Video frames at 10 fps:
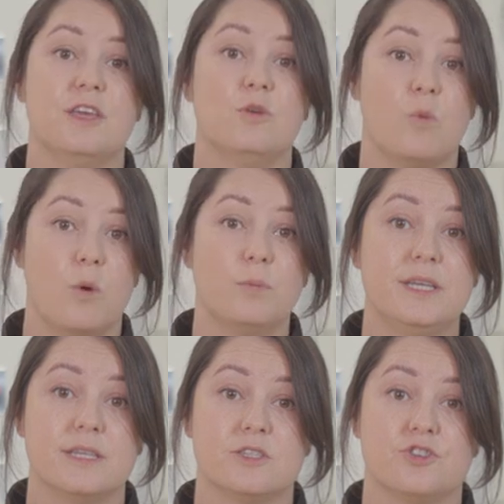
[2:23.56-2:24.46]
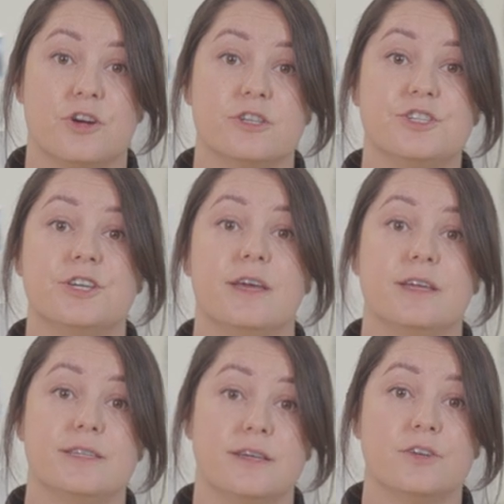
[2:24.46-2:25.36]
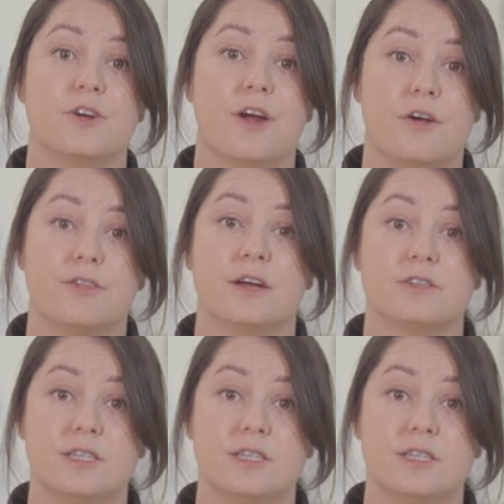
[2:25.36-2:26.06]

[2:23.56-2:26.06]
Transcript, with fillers: that you won't be discharged until your healthcare